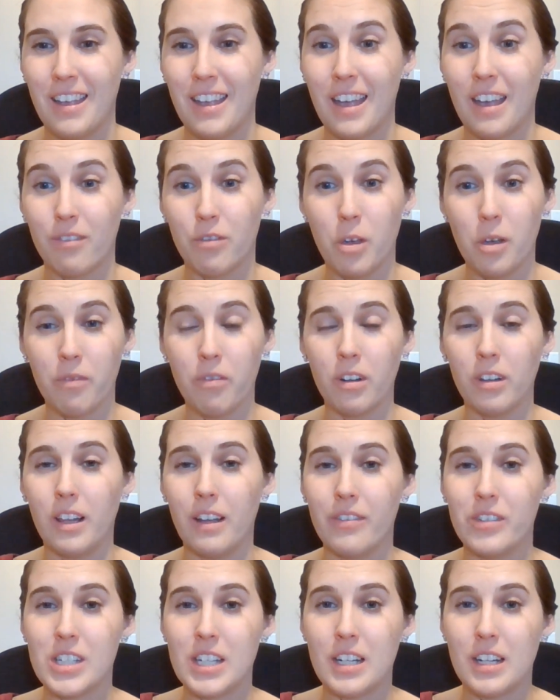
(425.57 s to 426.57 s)
Have you ever
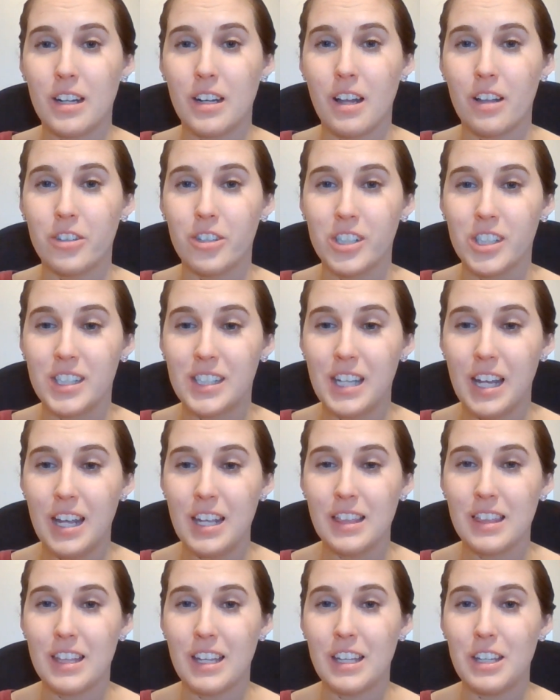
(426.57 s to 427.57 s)
lived in another
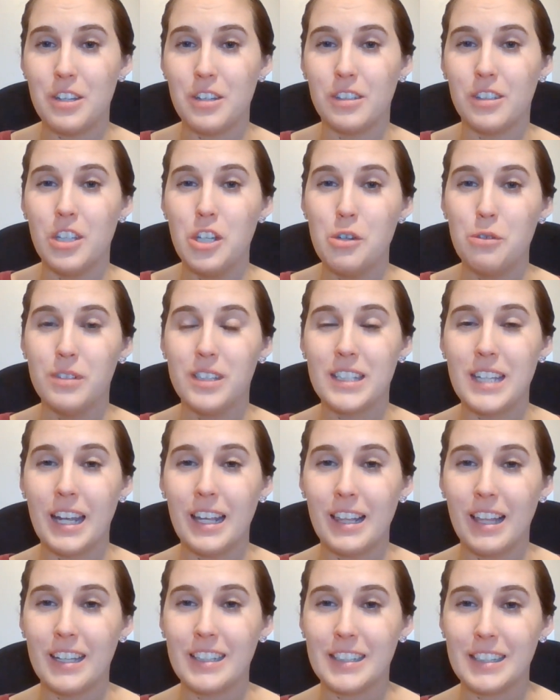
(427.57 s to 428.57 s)
state that used
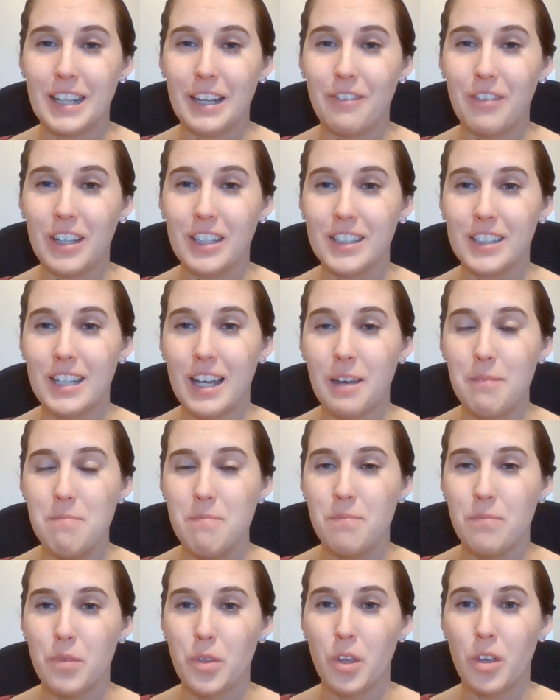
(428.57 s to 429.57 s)
Daylight Savings Time?
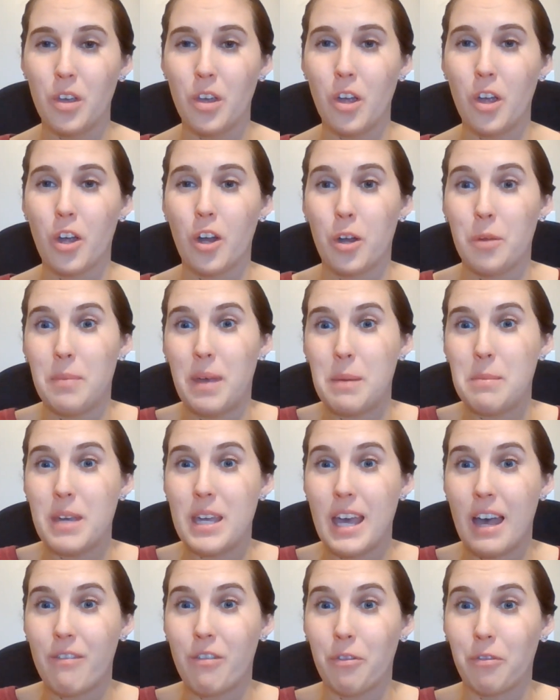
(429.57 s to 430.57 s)
Or maybe
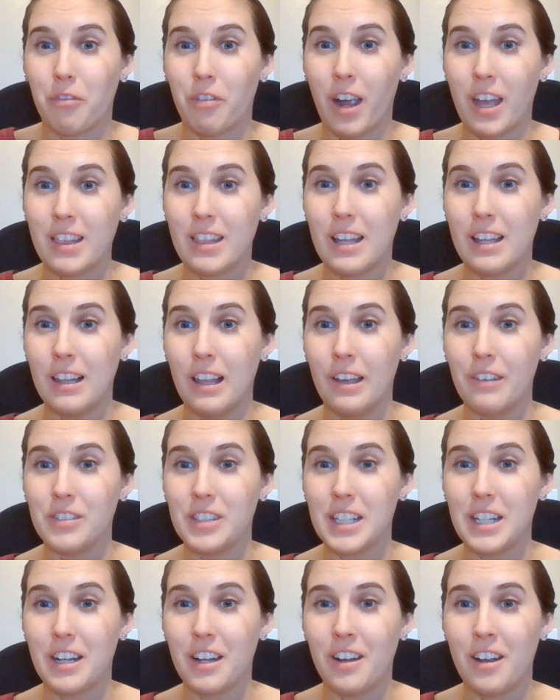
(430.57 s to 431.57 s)
have a friend that lives
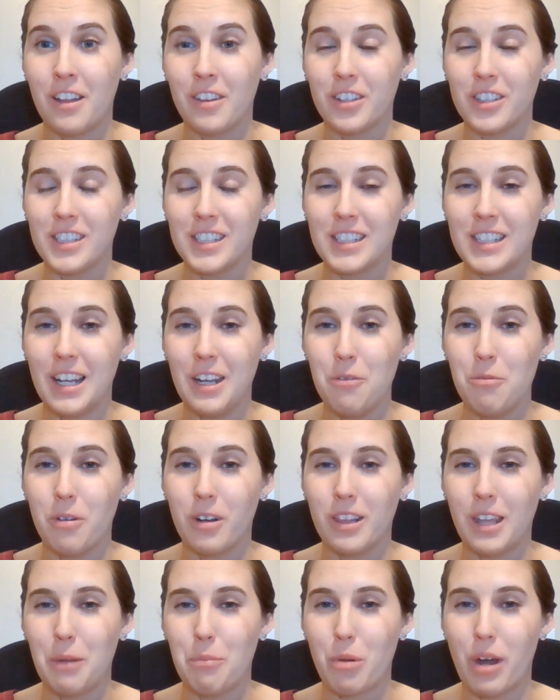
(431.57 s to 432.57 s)
in another state where
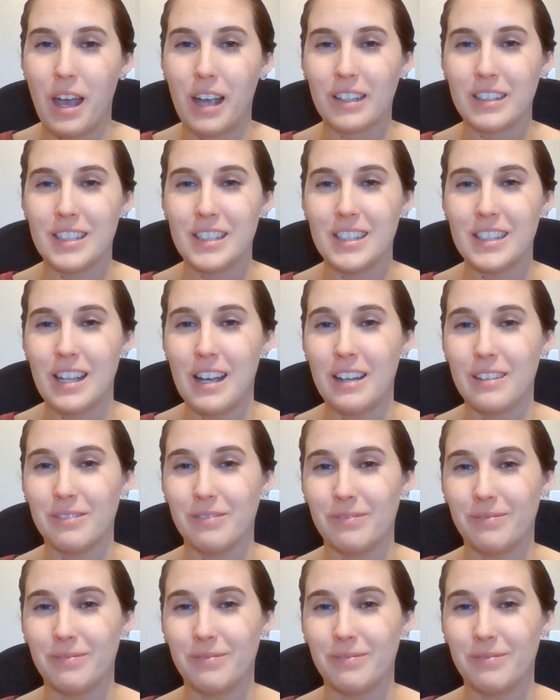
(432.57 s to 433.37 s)
they practice that?